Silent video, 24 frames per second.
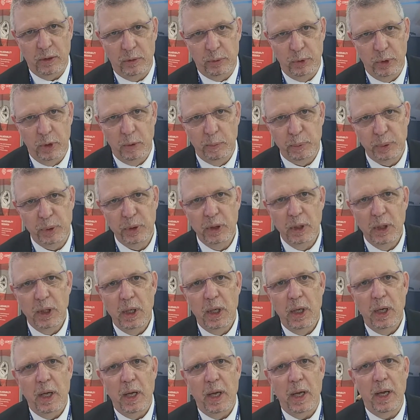group,
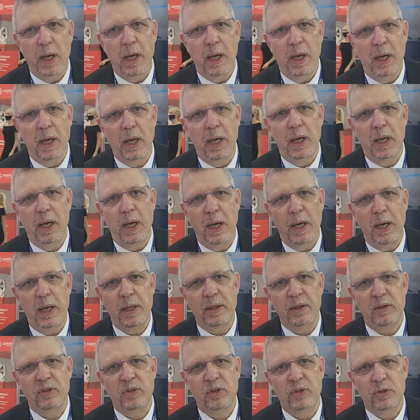
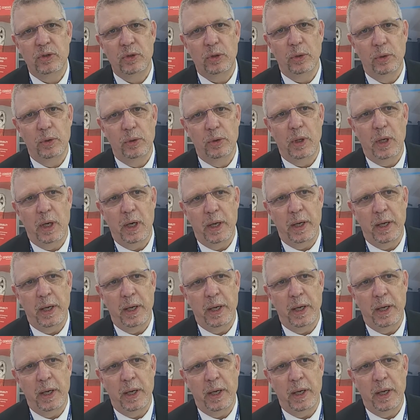and to